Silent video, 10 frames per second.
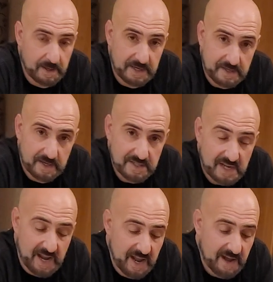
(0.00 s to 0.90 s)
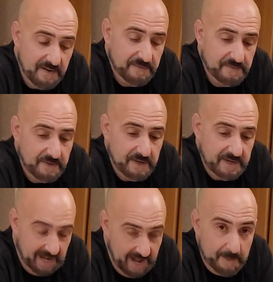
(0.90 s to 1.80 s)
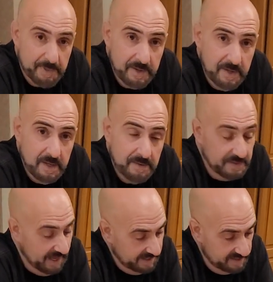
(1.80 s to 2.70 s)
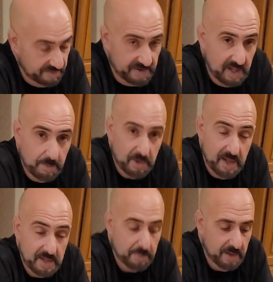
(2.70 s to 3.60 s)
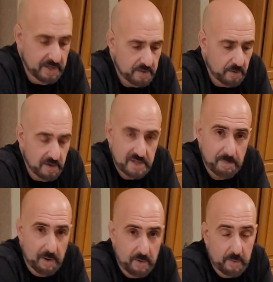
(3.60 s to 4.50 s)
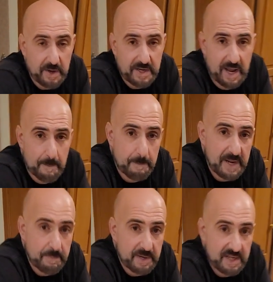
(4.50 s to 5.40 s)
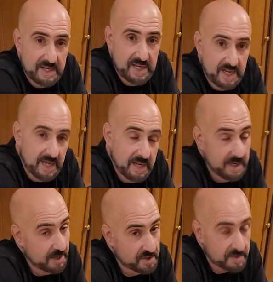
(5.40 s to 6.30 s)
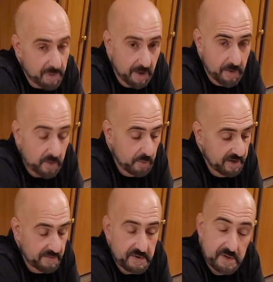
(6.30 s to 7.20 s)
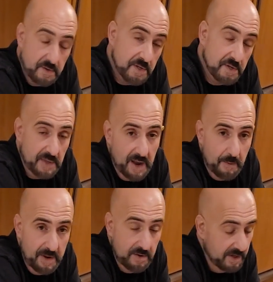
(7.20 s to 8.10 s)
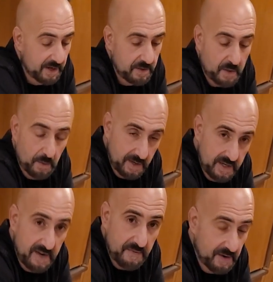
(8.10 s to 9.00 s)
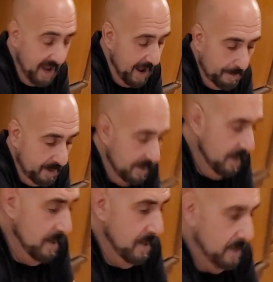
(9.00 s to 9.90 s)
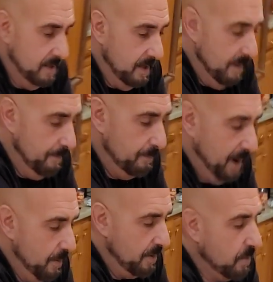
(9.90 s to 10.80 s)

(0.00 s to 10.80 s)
It does have an app that is available on the Play Store. It's Power Queen MPPT, not just Power Queen. If you search it that way, you'll get a totally different app. Power